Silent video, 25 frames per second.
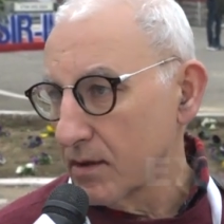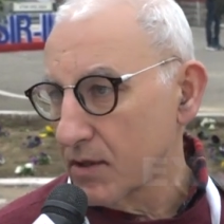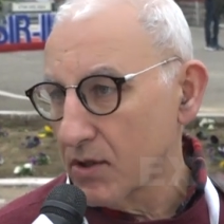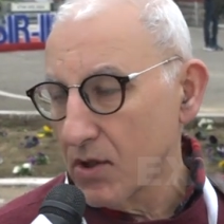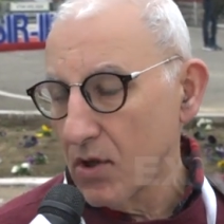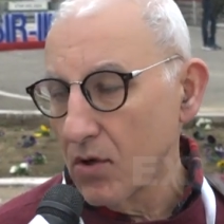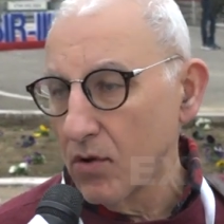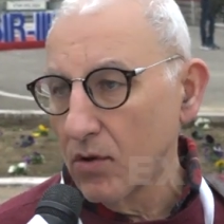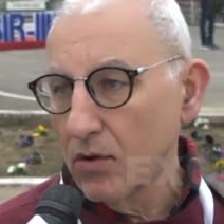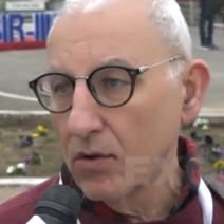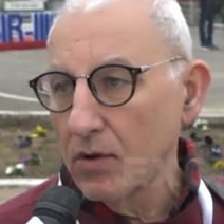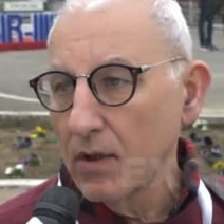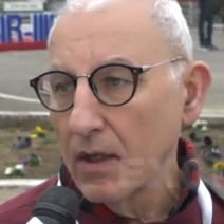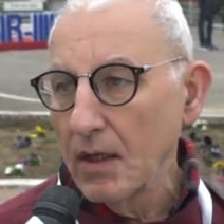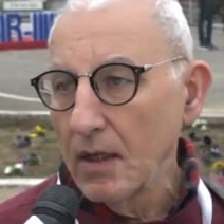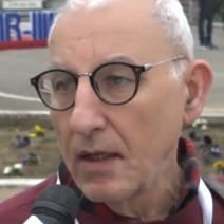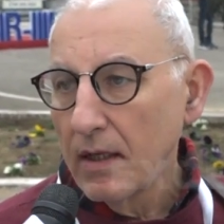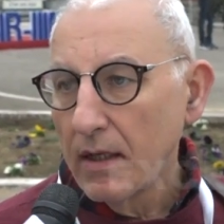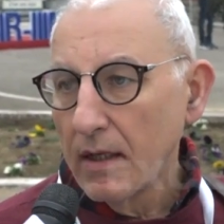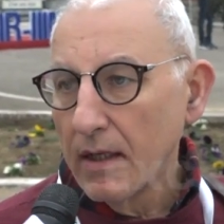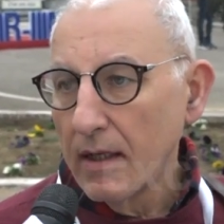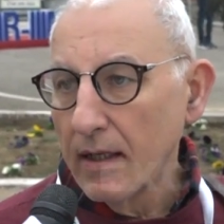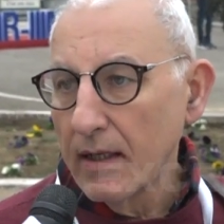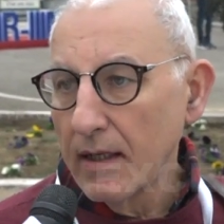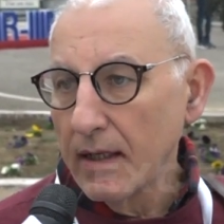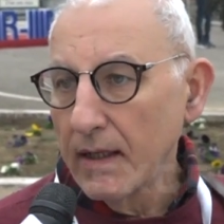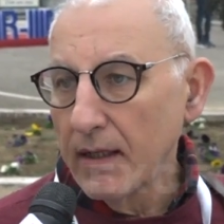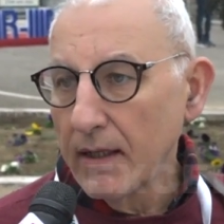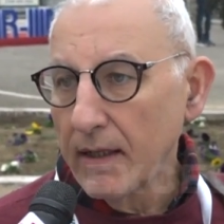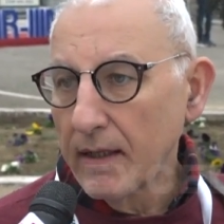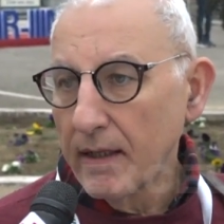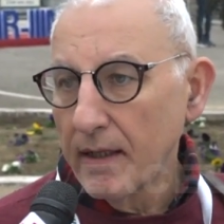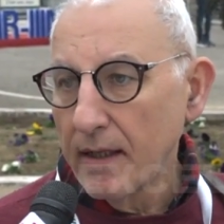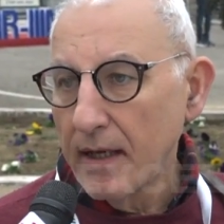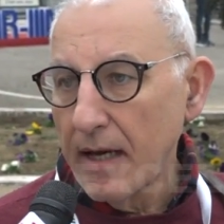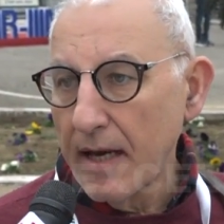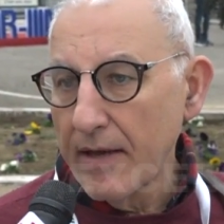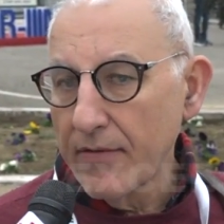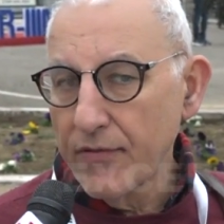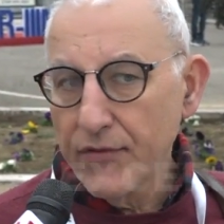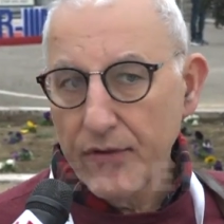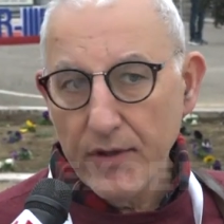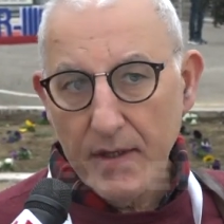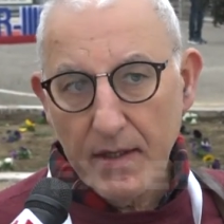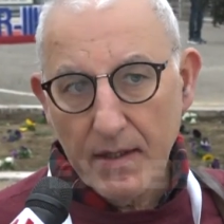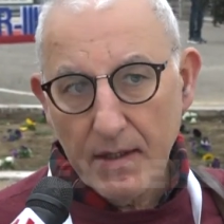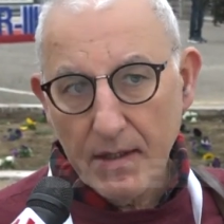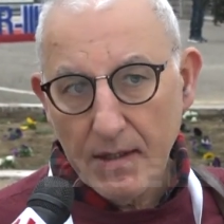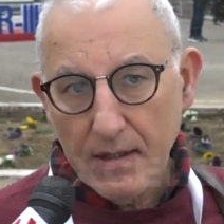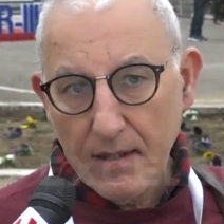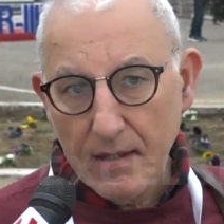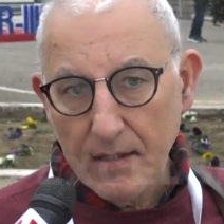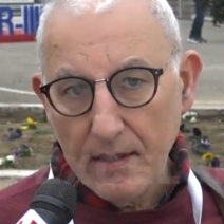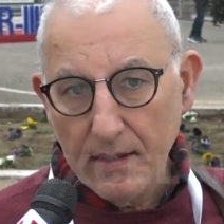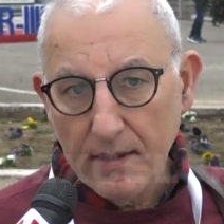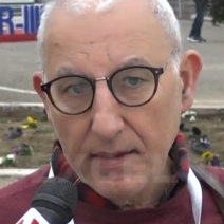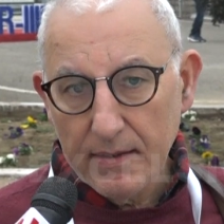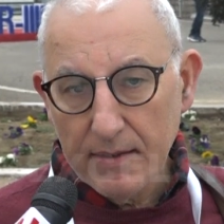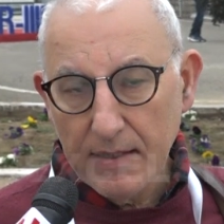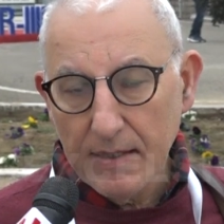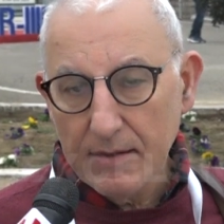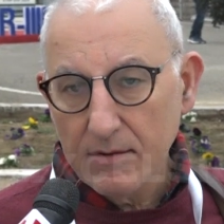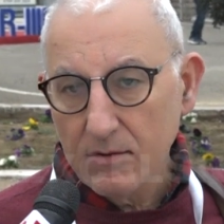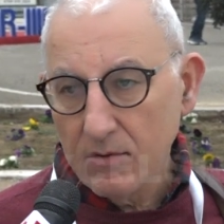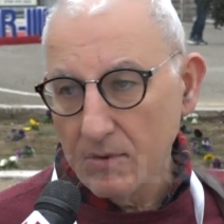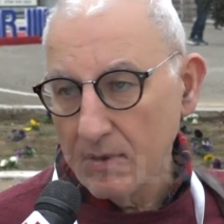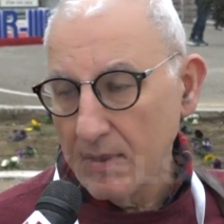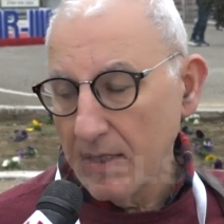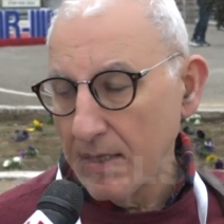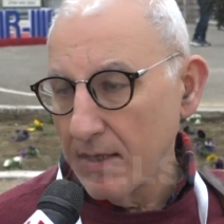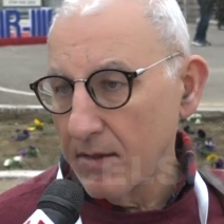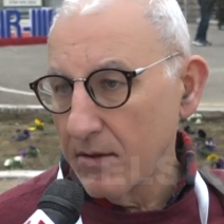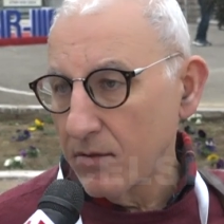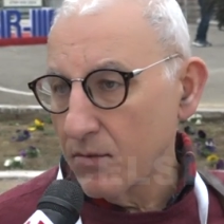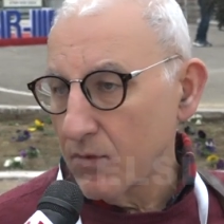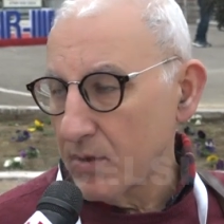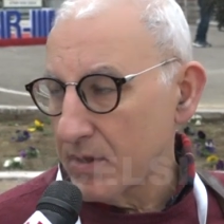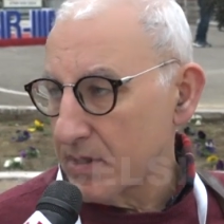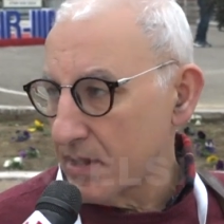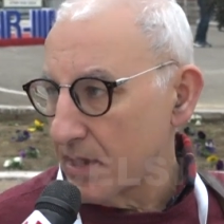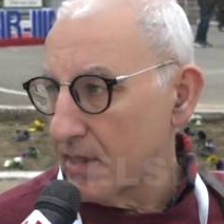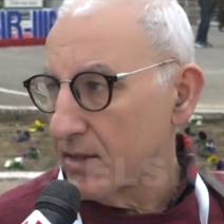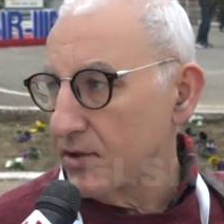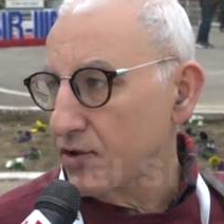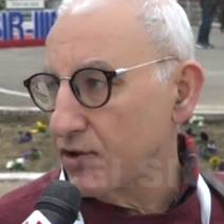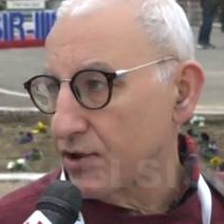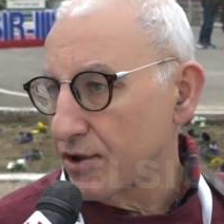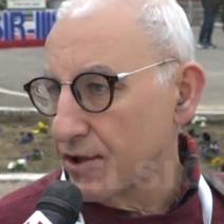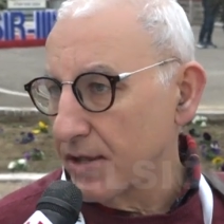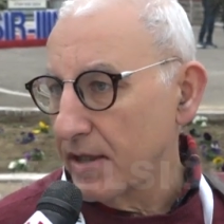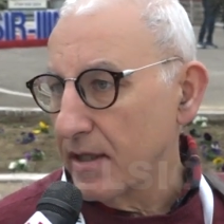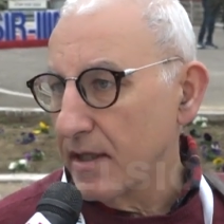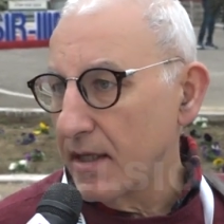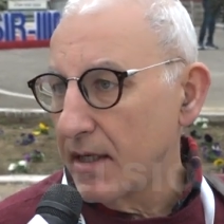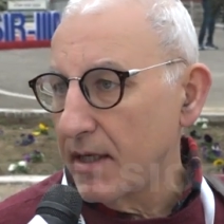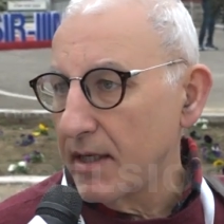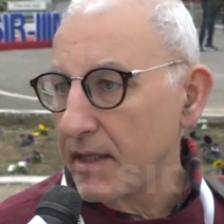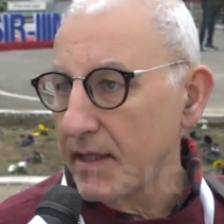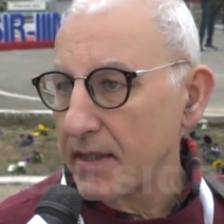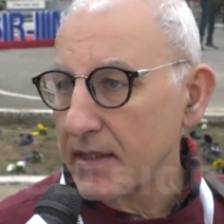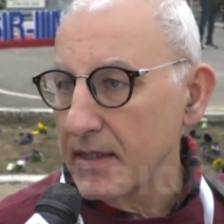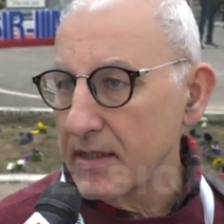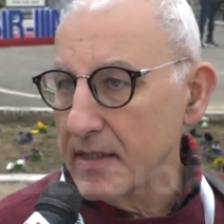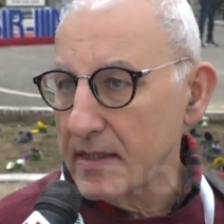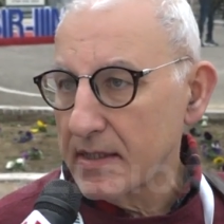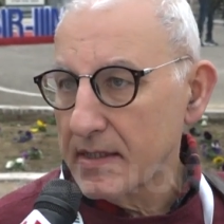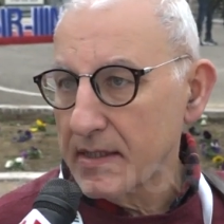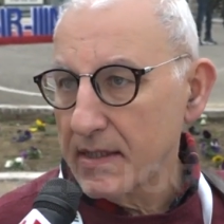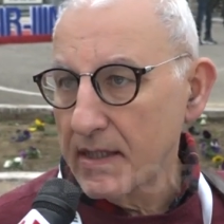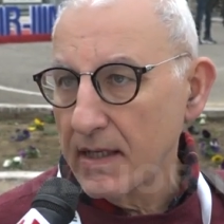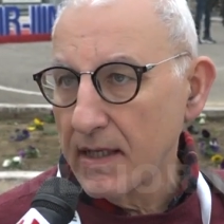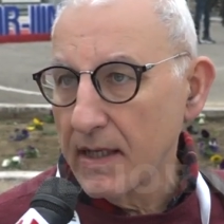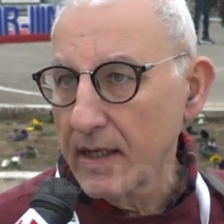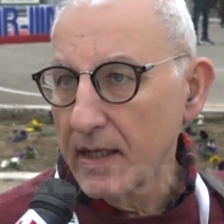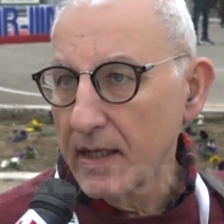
So I think that the research here is